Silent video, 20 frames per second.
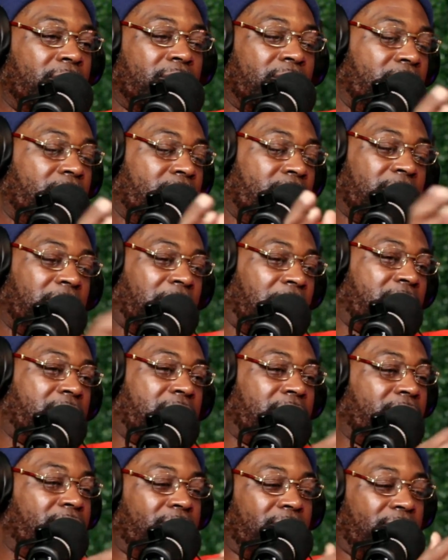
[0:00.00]
that's,
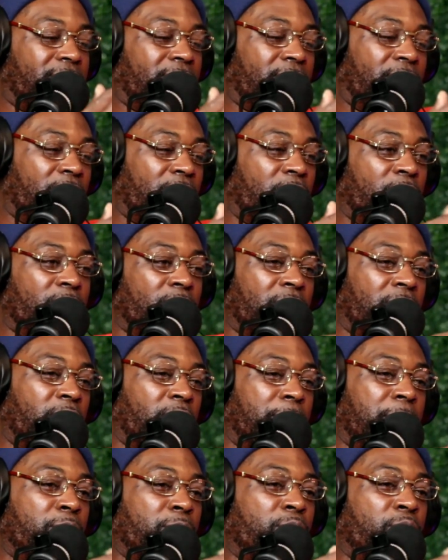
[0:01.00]
a little bit
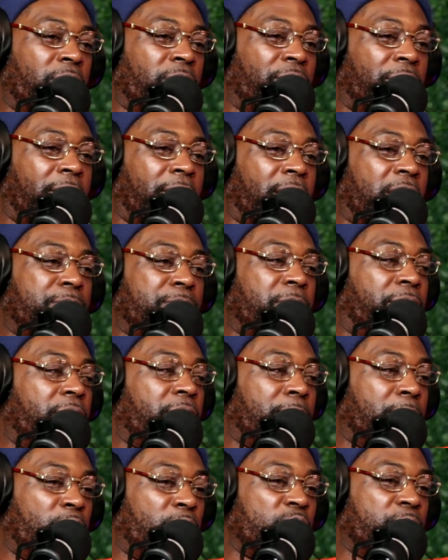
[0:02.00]
more advanced. But for the
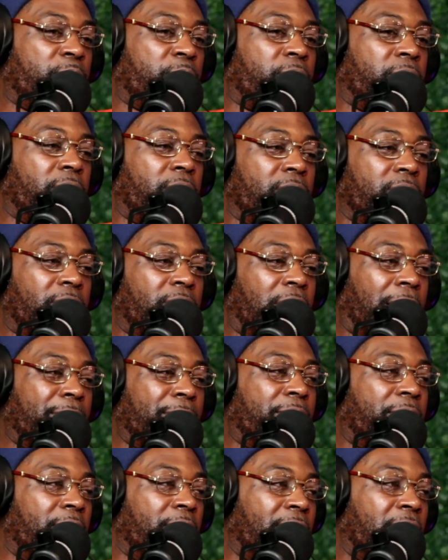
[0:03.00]
most part, have a
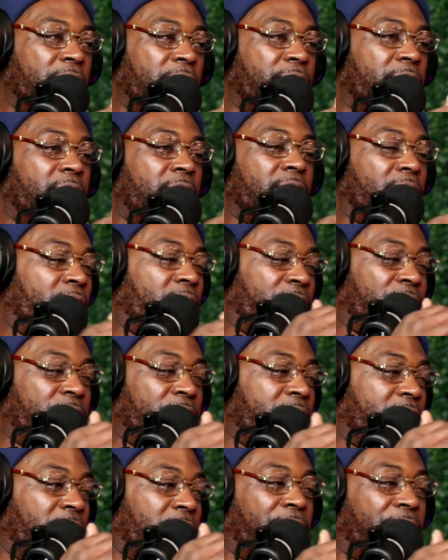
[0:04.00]
philosophy of
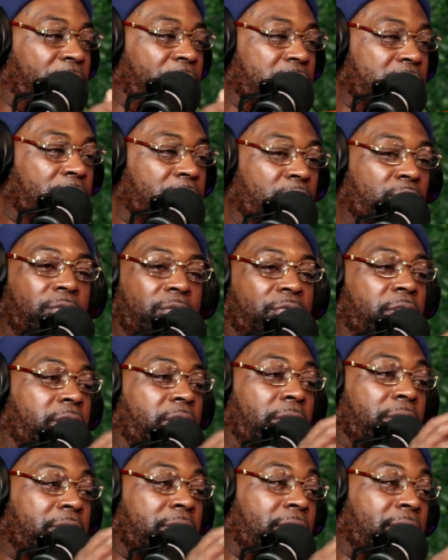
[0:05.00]
defensive. You can figure
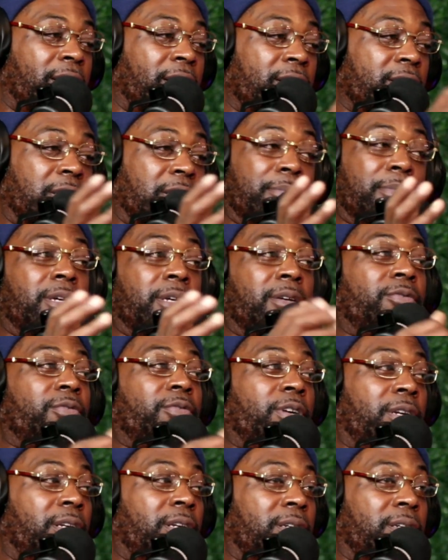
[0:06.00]
everything else. I mean,
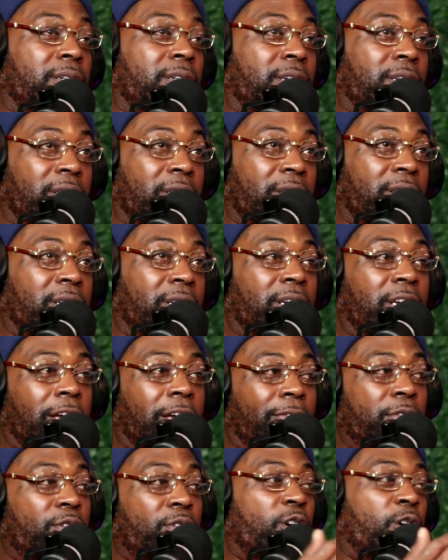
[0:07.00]
really, if you
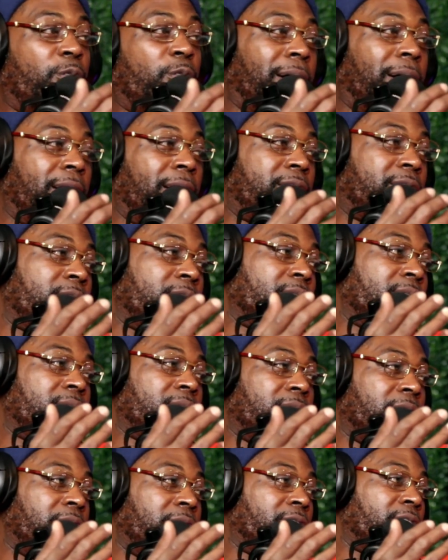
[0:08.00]
go back to the
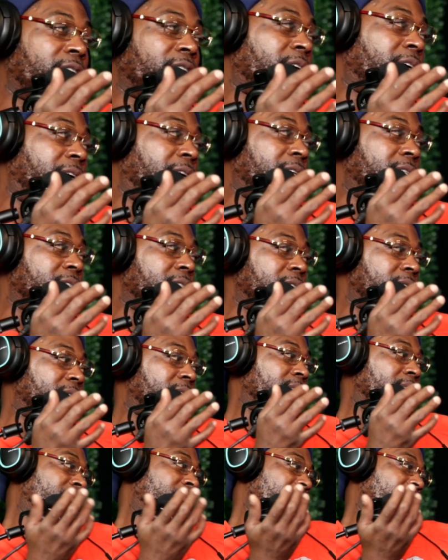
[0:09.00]
younger ages,
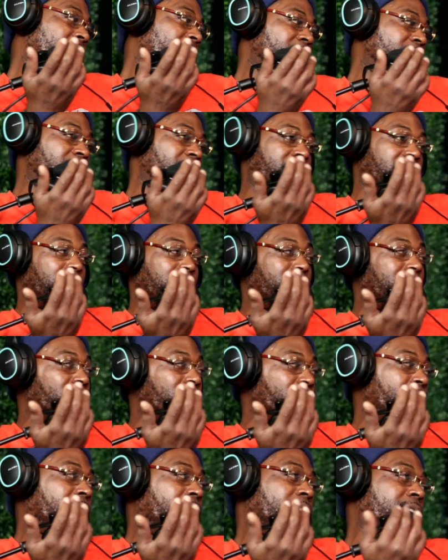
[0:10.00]
the team that
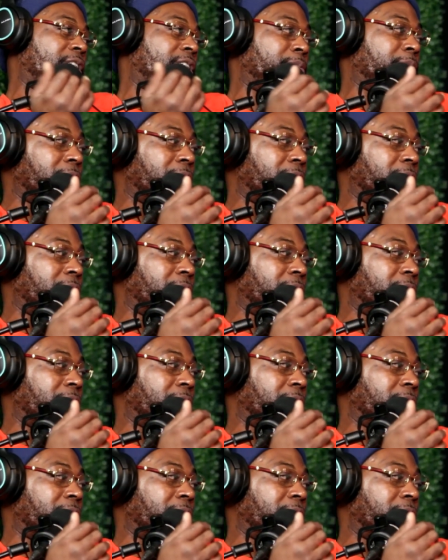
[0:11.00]
won, the team that can